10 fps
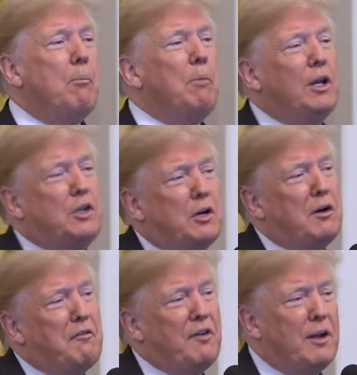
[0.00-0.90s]

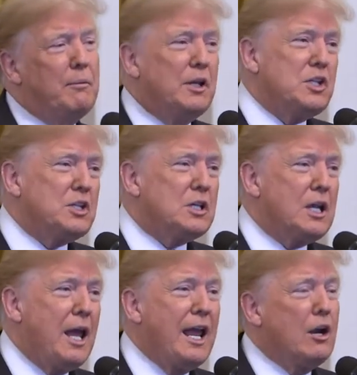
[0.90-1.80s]
military families,
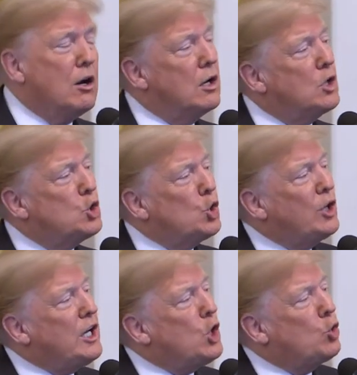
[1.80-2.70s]
and our
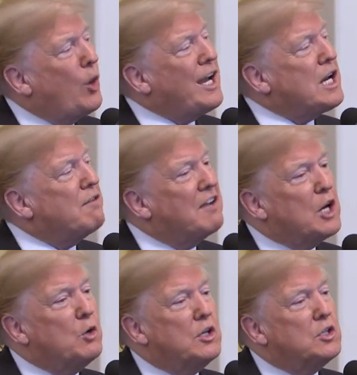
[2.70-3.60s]
truly great
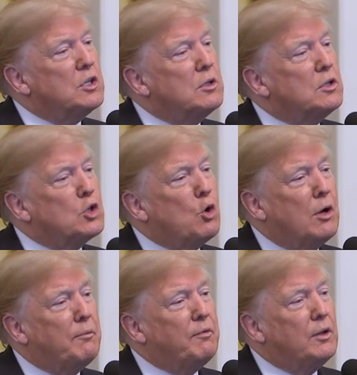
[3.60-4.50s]
veterans. So
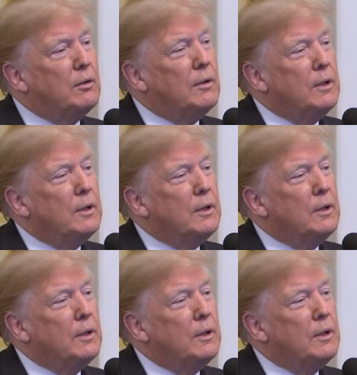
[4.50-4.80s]
helpful.